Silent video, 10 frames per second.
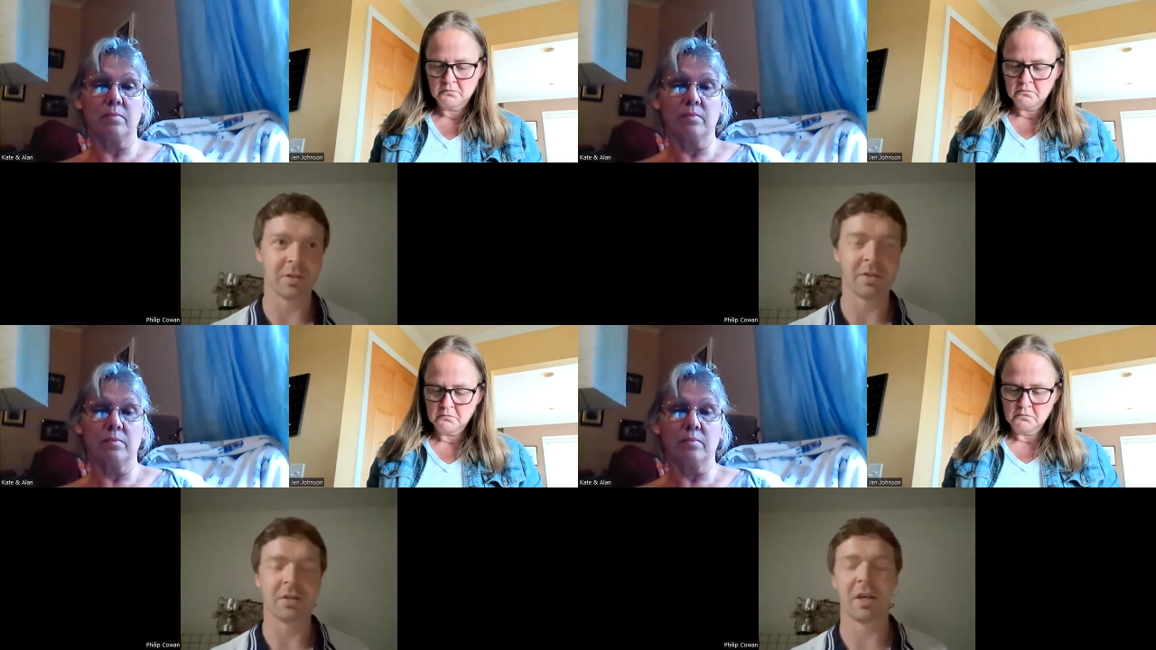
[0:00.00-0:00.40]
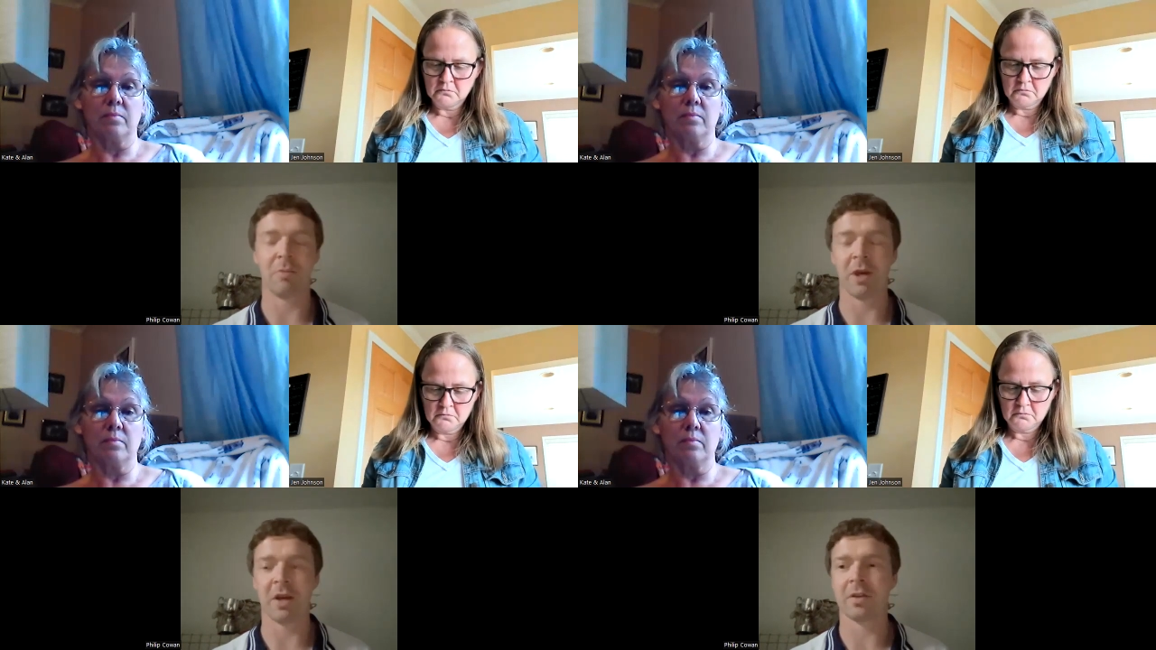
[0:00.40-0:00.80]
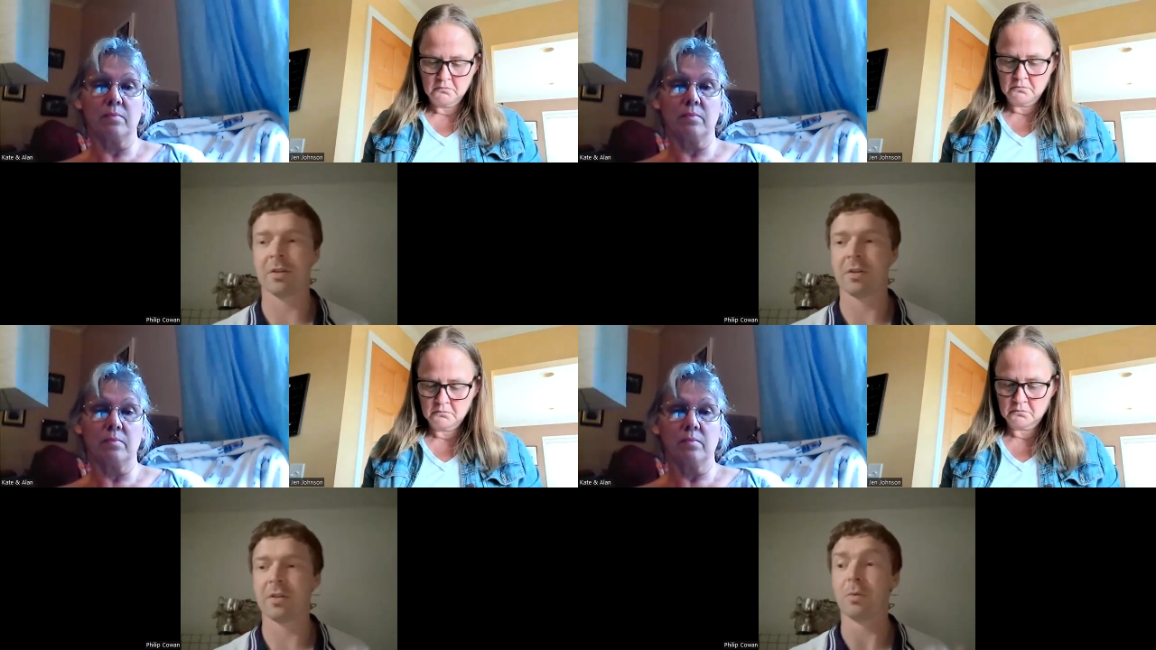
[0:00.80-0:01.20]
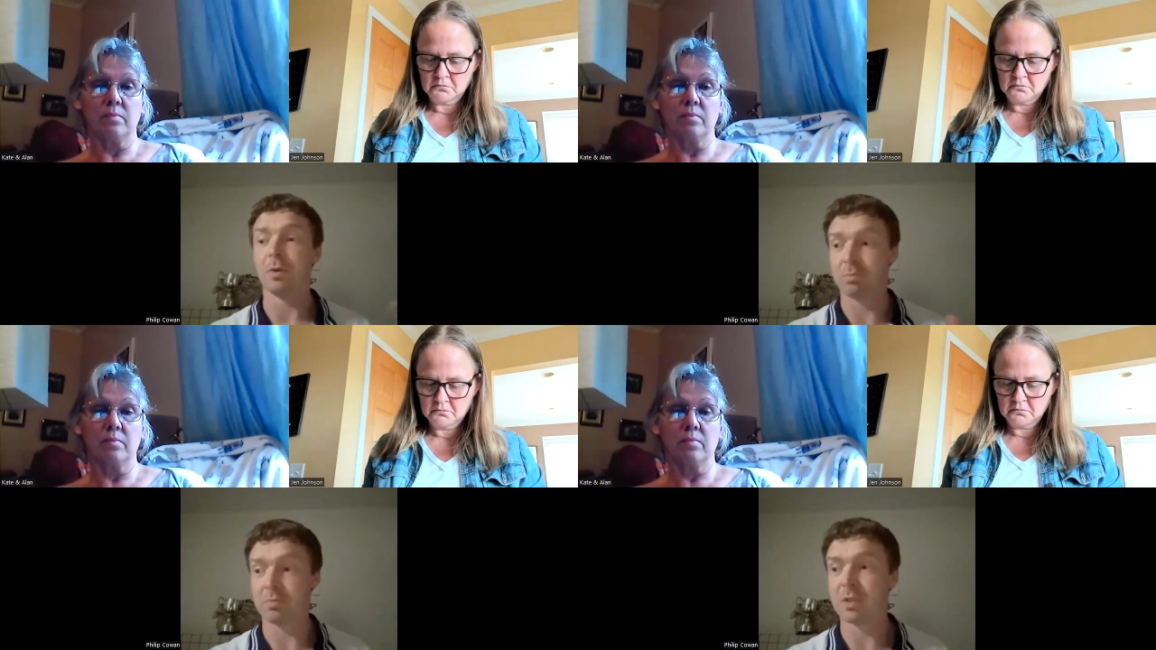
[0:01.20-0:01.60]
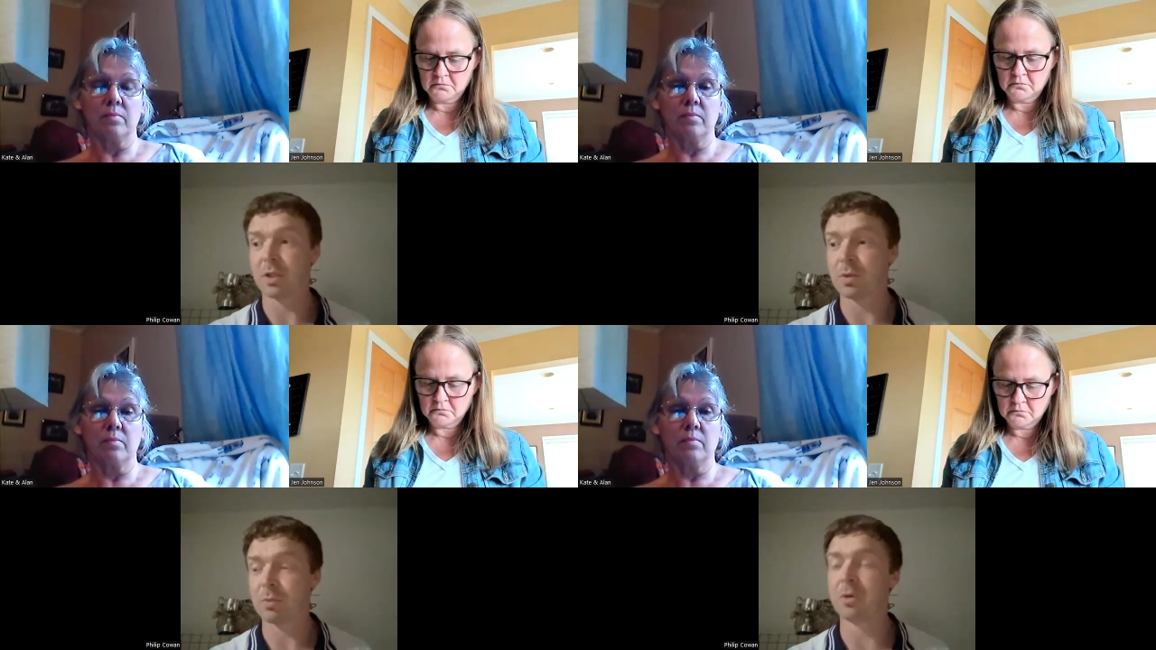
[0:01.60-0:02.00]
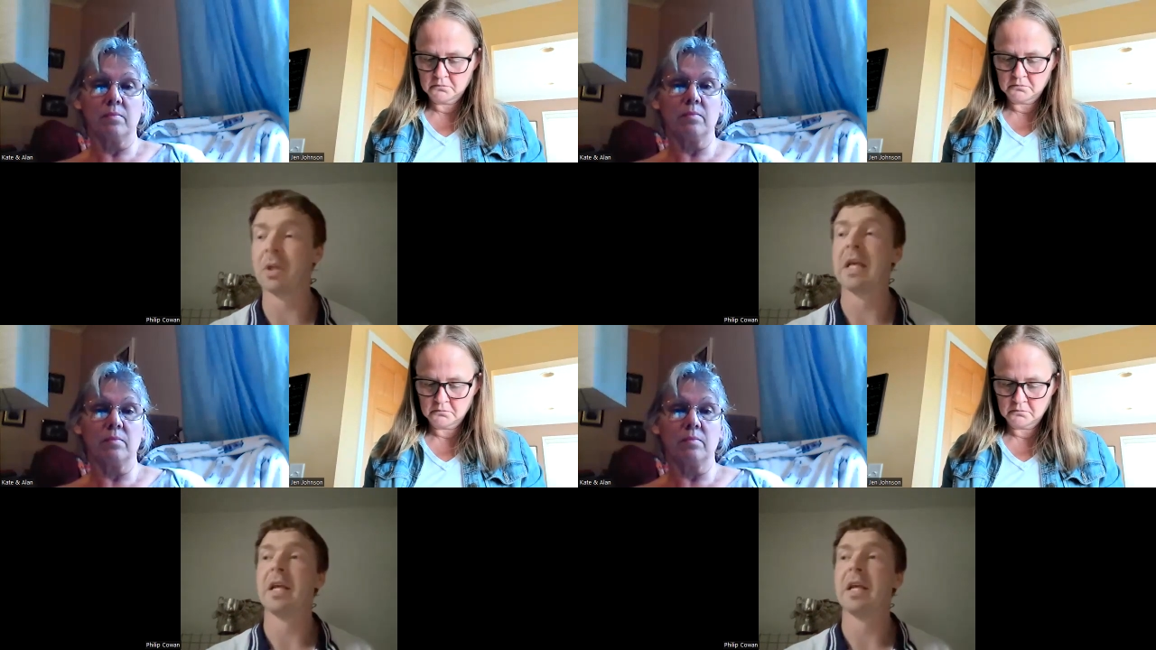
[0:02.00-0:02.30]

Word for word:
Speaker 1: that came back that were suitable.